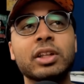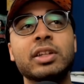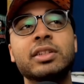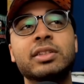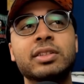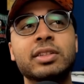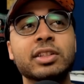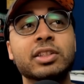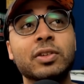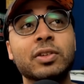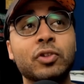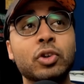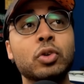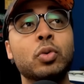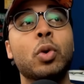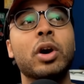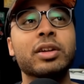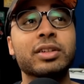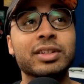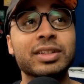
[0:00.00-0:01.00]
he says if you
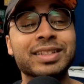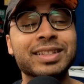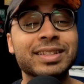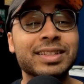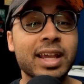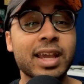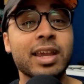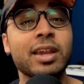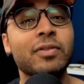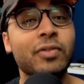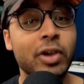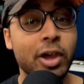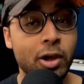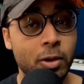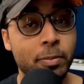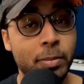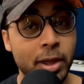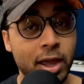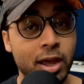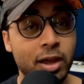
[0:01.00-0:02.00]
want to save
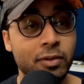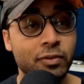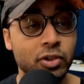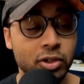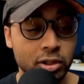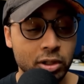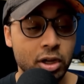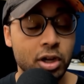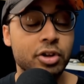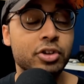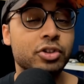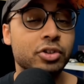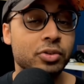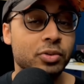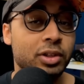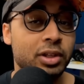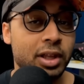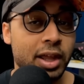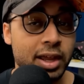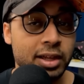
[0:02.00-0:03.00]
Elbaf, you'll undo
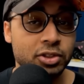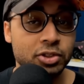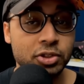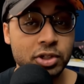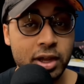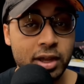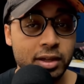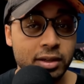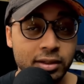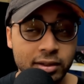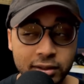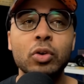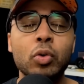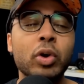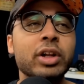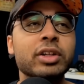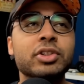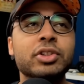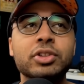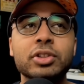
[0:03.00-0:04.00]
the last chain.
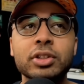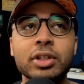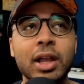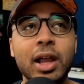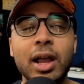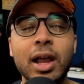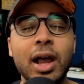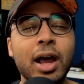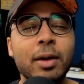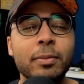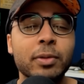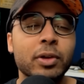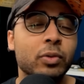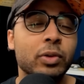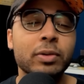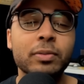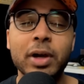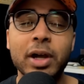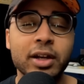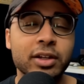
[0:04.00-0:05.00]
Which, I mean,
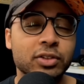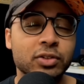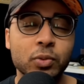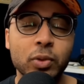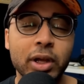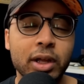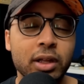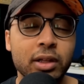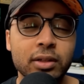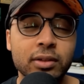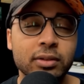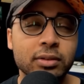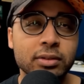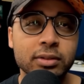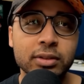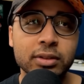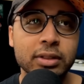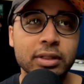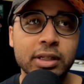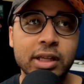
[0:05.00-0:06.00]
we might as well
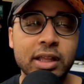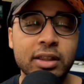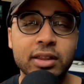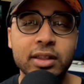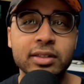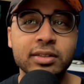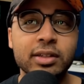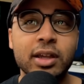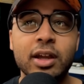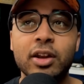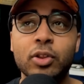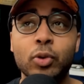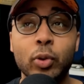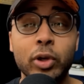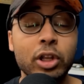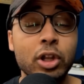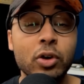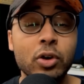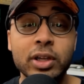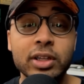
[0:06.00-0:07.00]
get this out of the way.
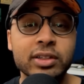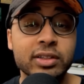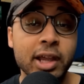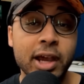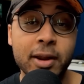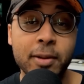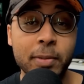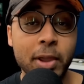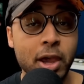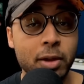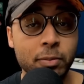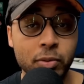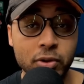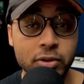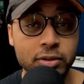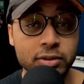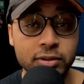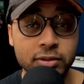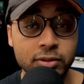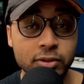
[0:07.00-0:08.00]
Loki's not a bad
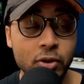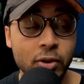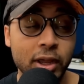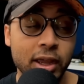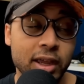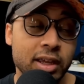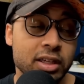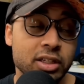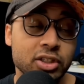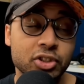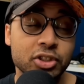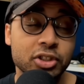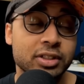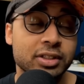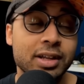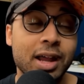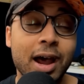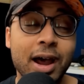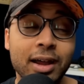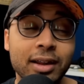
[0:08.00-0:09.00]
person, okay? He's just
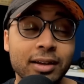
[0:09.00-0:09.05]
not.